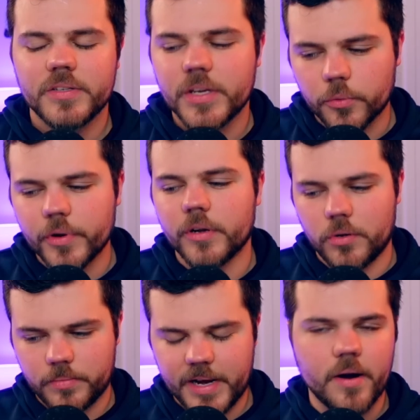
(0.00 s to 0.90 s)
See the
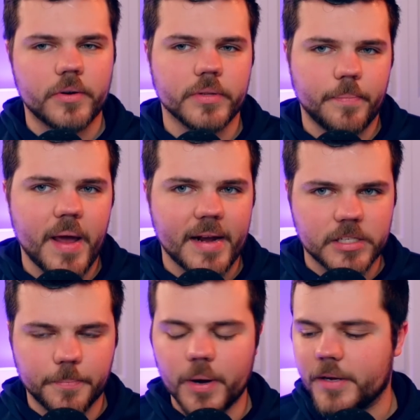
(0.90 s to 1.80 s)
real character that packs
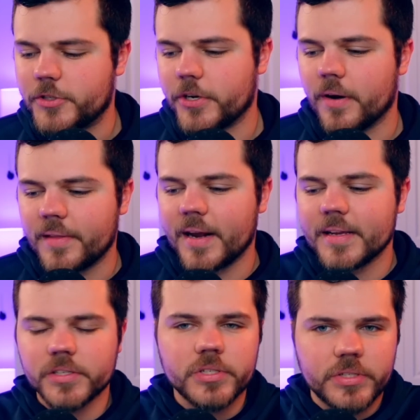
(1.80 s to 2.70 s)
a punch here, and that
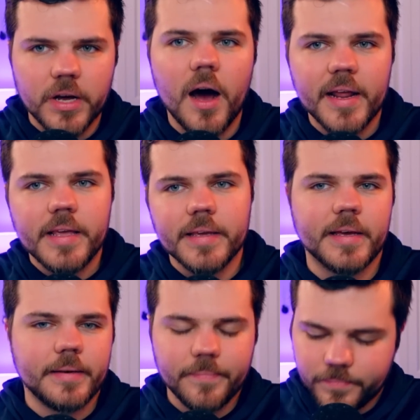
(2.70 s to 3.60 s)
is Donnie
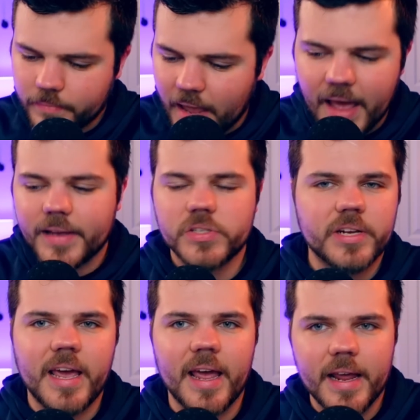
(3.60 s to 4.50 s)
Yen as
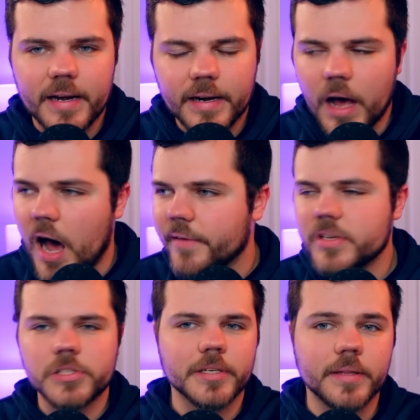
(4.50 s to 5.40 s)
Kane, and
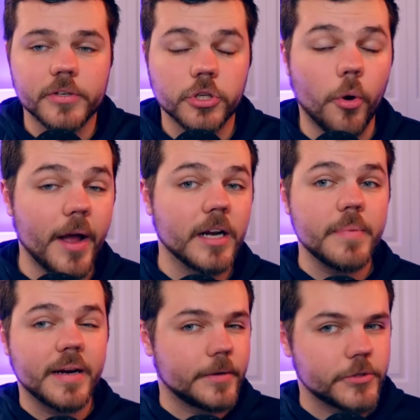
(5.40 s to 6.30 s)
obviously there's going to
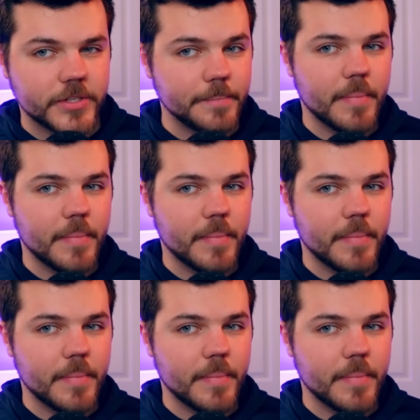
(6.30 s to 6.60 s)
be an interesting